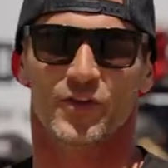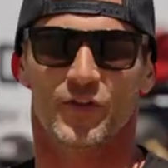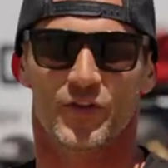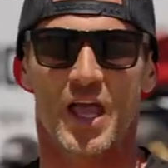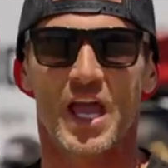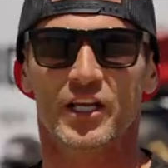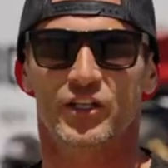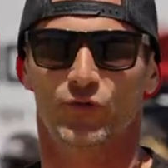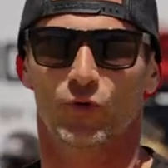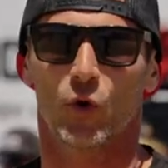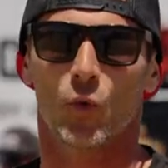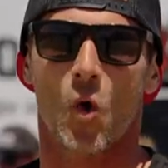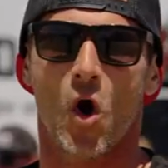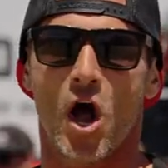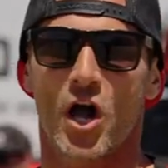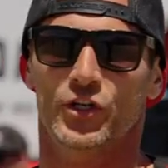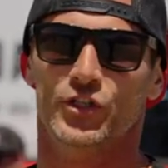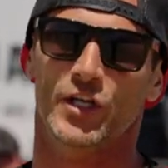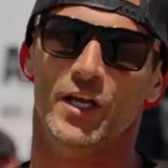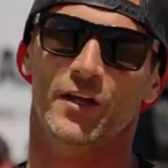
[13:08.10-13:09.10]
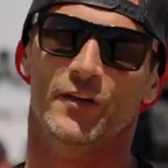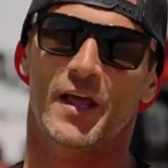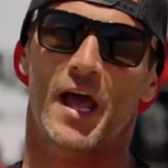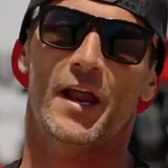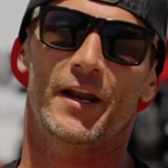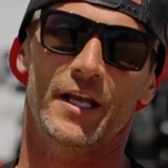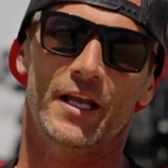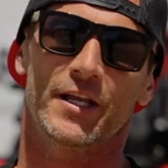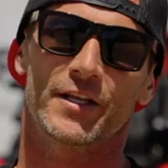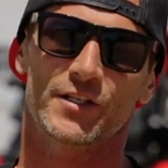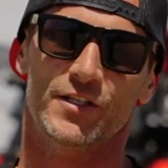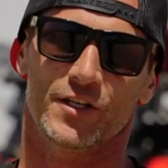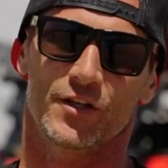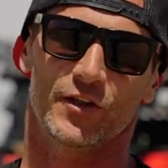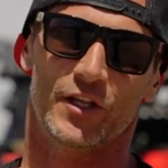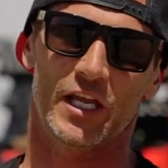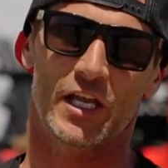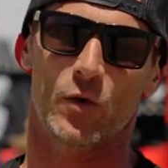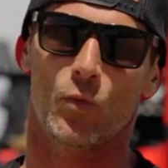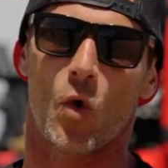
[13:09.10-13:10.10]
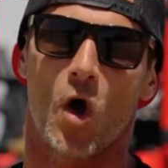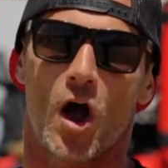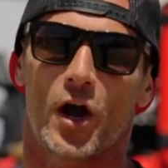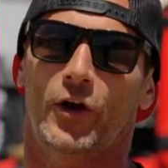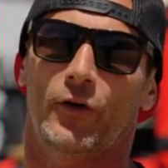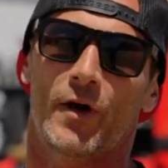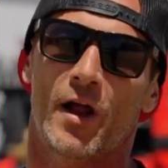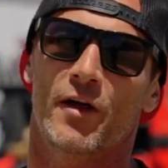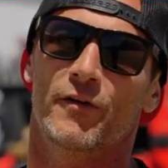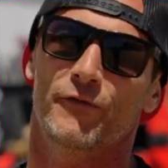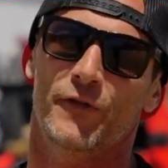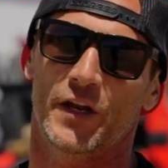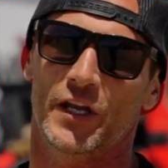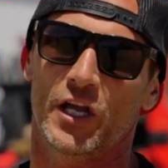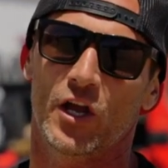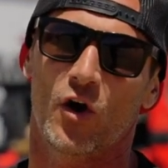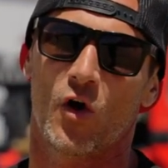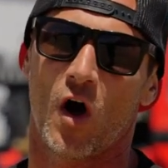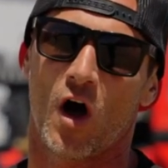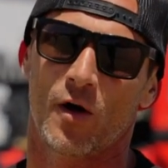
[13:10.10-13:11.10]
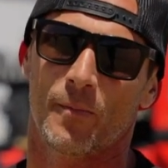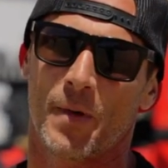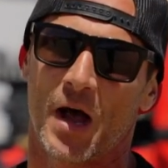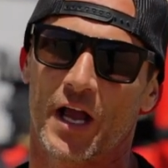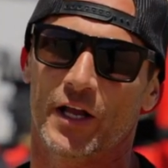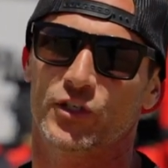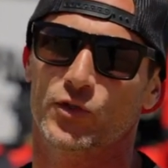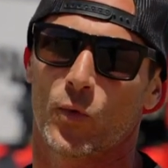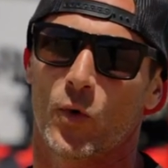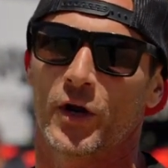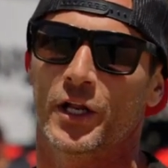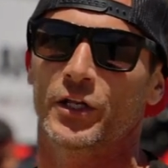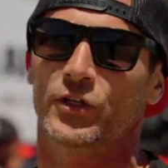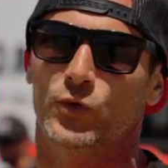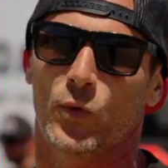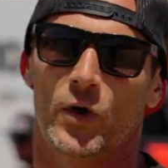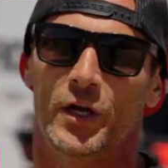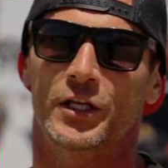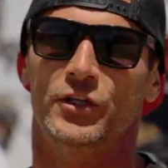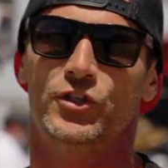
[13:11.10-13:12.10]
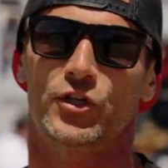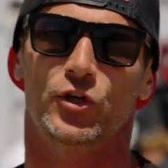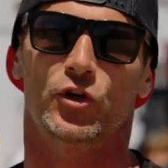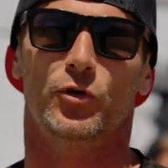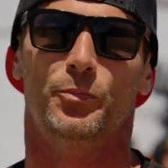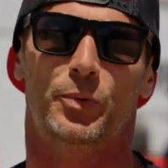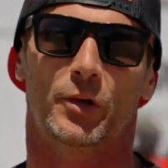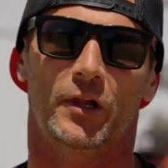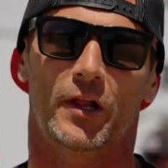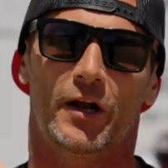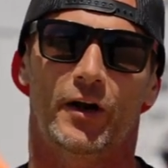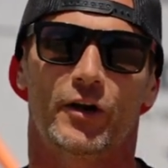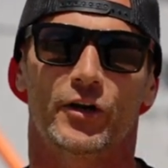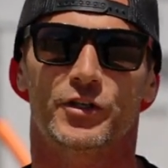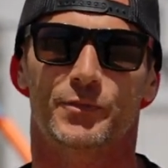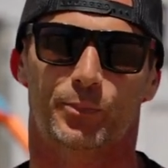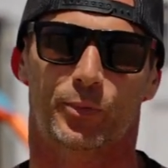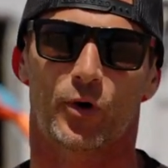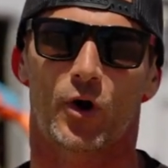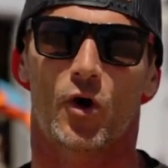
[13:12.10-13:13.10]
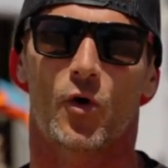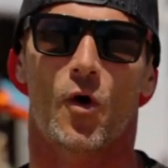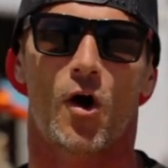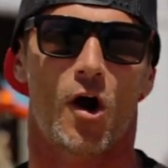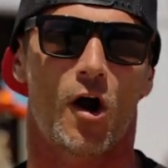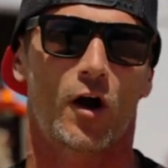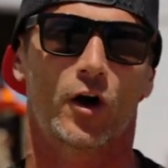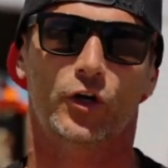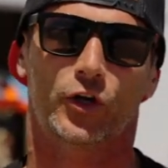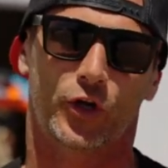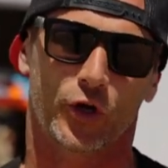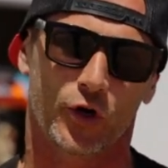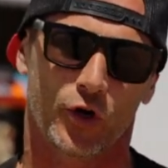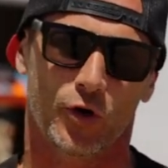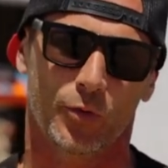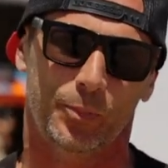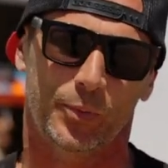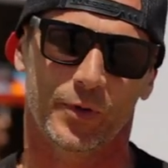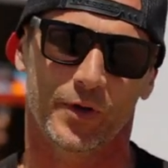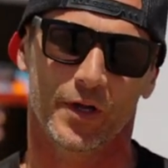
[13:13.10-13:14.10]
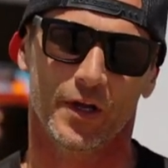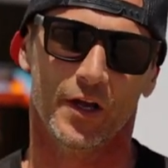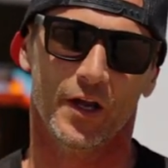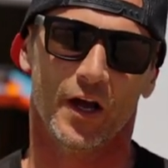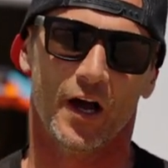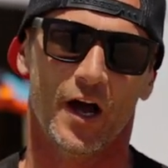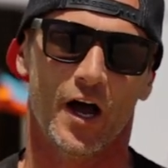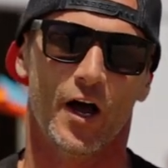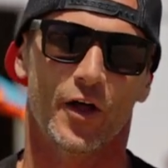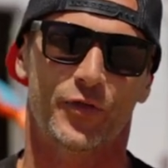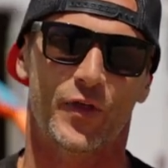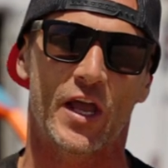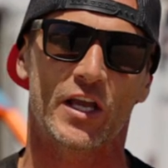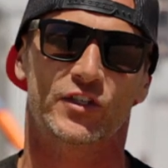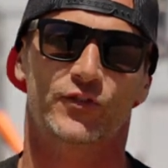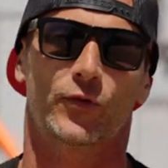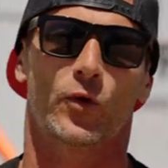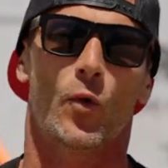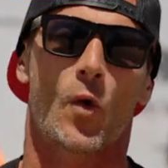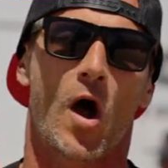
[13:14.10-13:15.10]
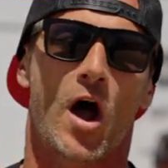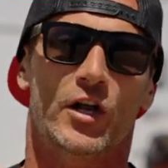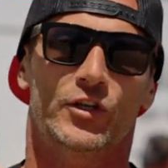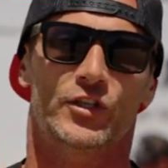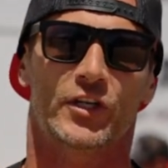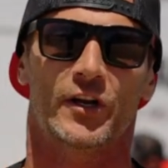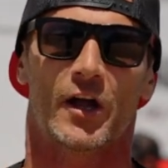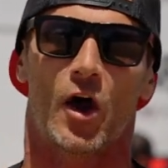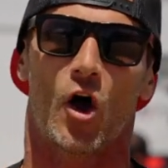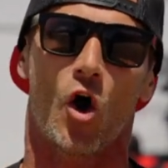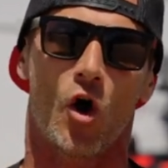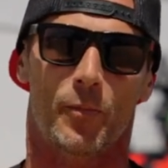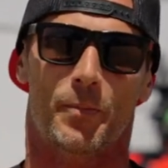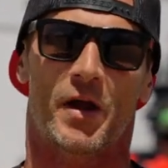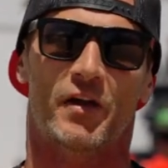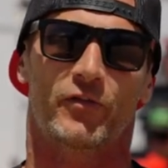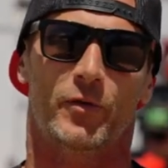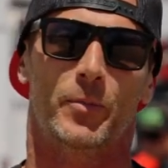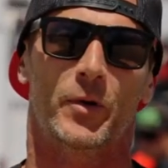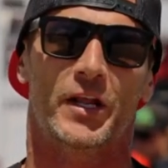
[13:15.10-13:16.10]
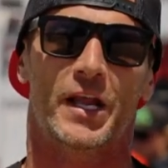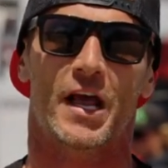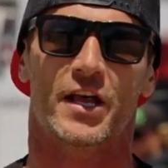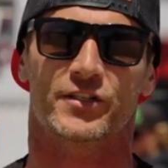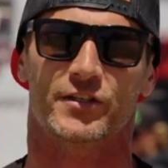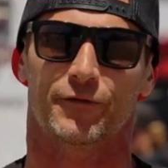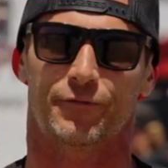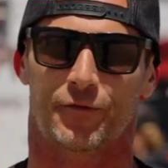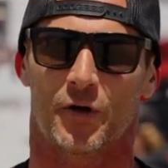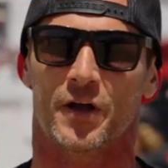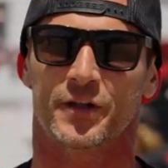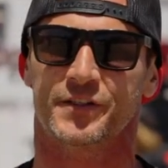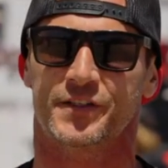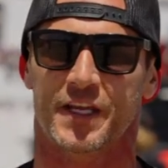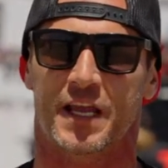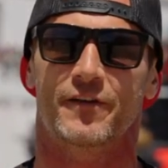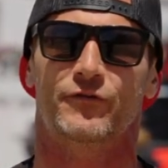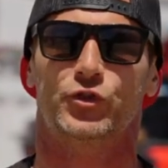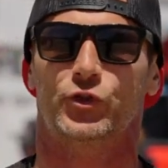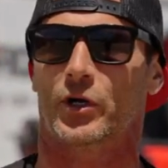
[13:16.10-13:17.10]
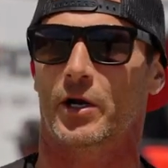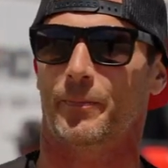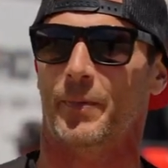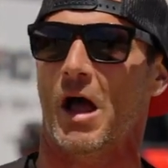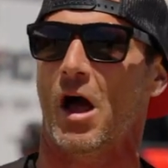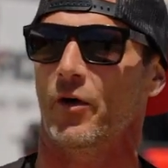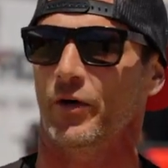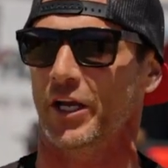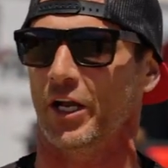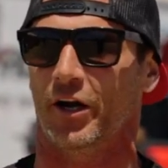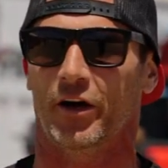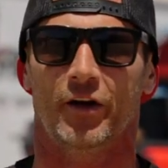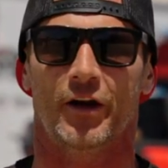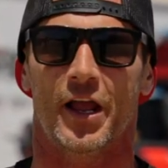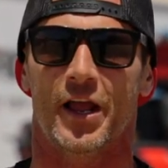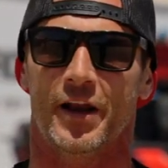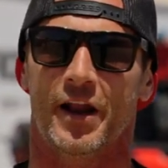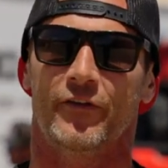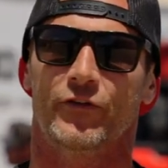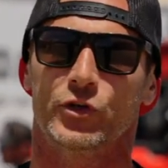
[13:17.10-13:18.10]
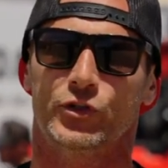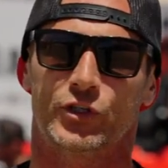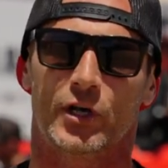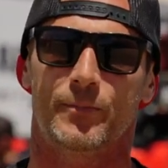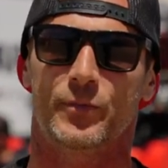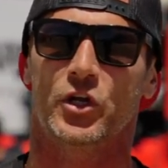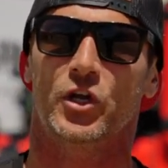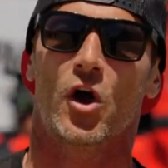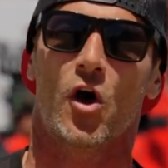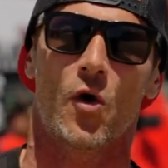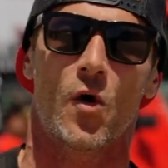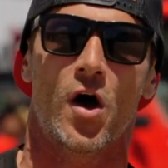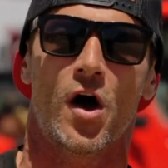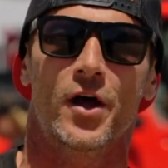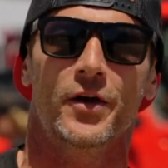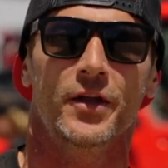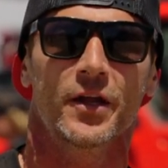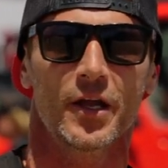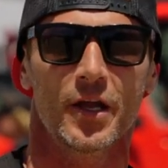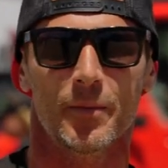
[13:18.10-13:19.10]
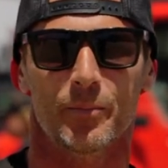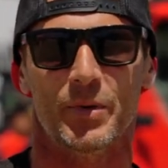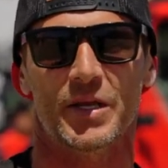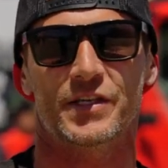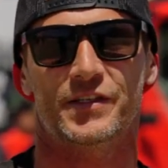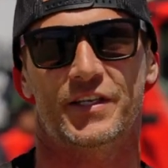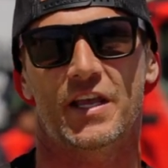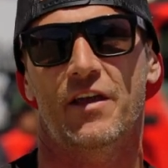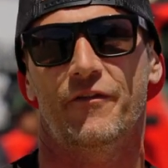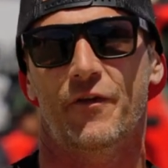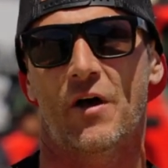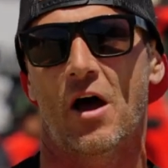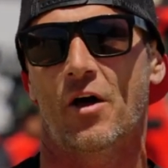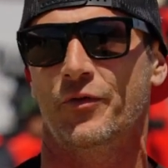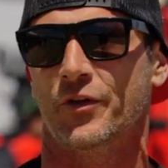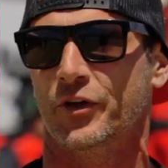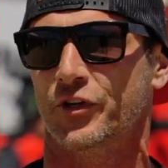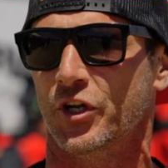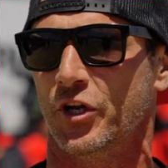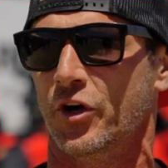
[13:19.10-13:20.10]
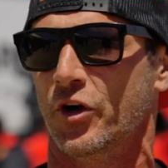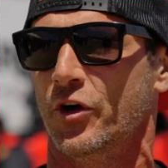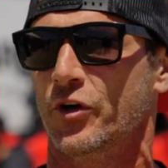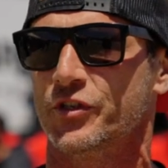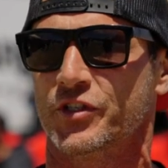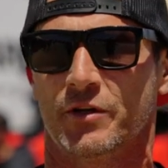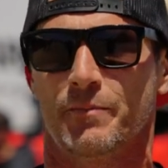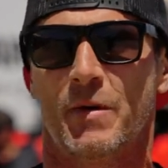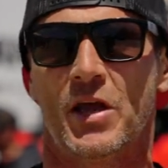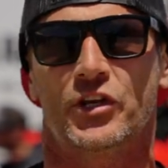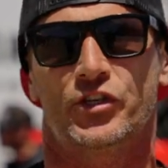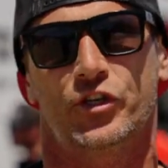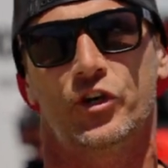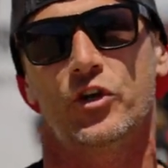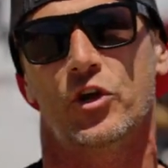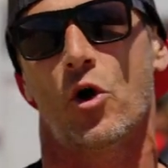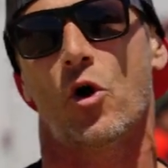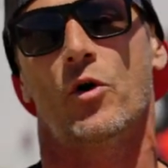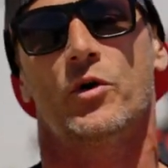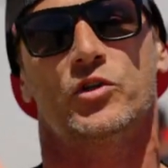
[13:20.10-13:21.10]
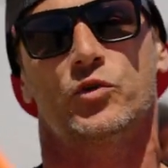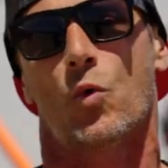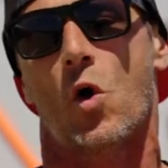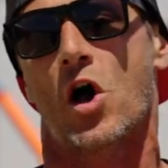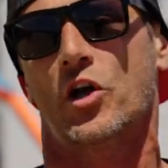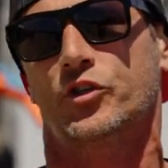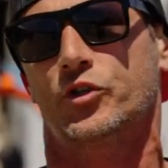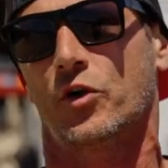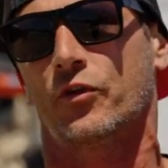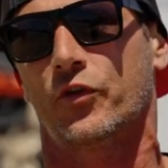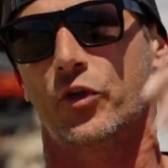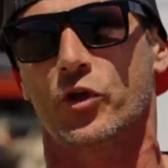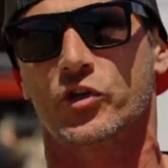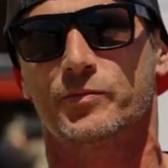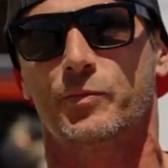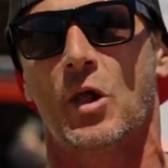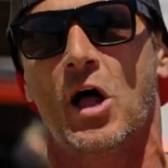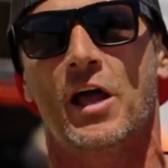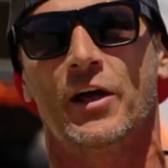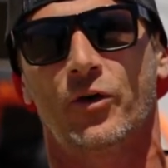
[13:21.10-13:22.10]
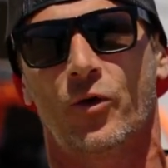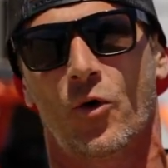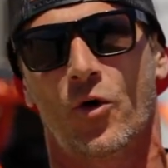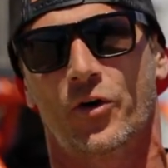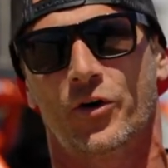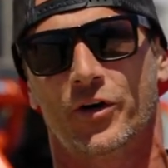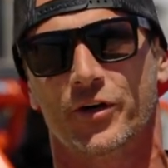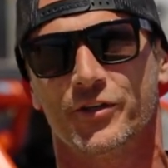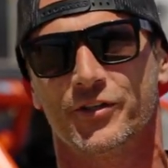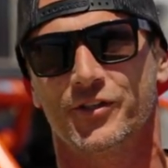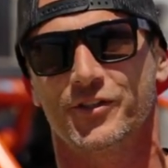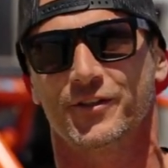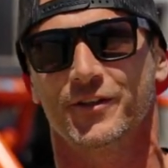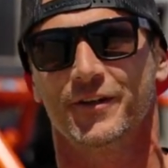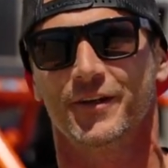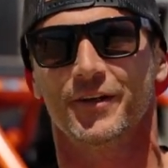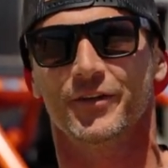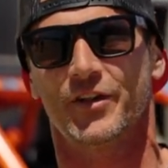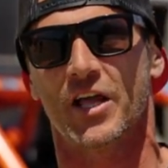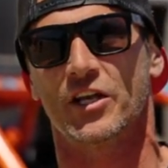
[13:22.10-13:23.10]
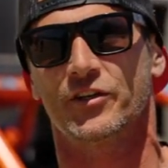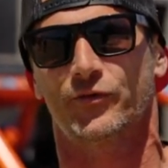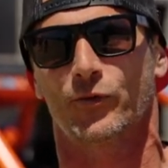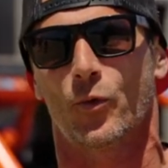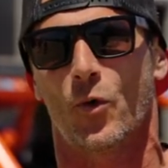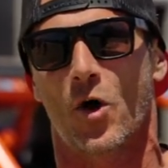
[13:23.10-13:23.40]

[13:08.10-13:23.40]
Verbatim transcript: Thanks for watching. That is the walk around video on my twenty twenty-two Polaris Pro R Coupe. Uh, thanks for watching. I hope everybody has a fun, safe trip out here, and every trip you go on, be safe out in the dunes and make sure you always watch over those blind corners. Thanks for